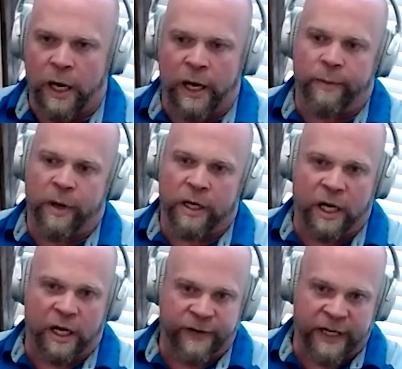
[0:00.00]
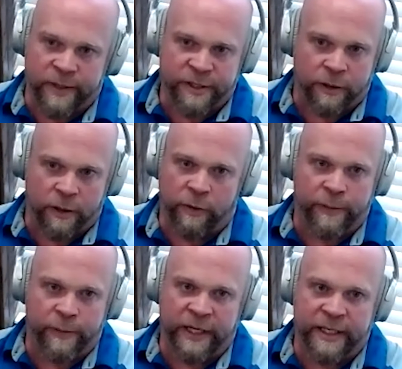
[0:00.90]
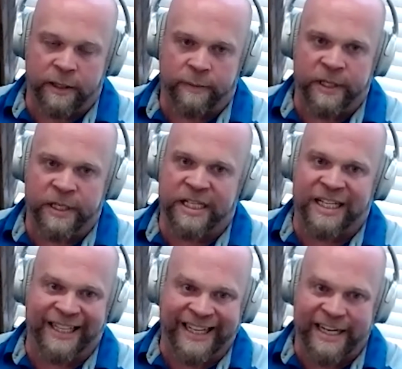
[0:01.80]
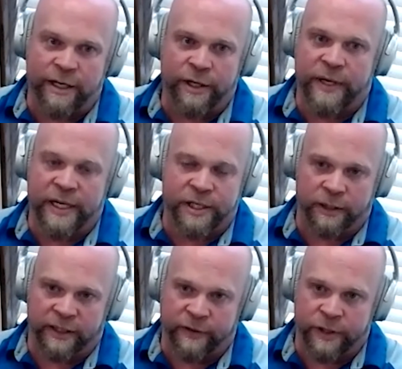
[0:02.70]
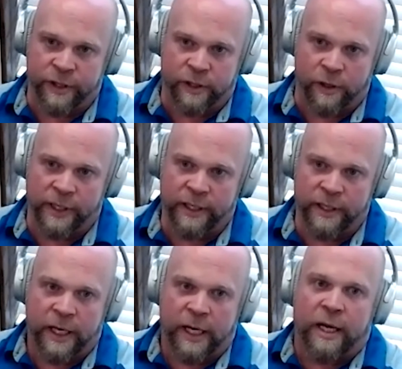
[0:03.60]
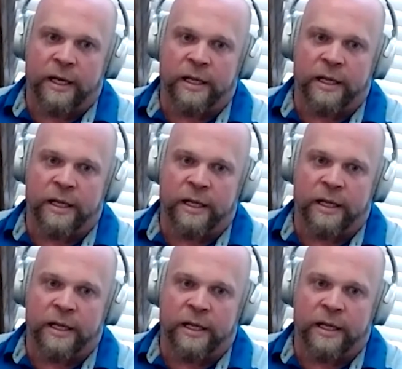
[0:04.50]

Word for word: um, coffee enemas are a really big deal, because the cleaner you get your liver and your colon,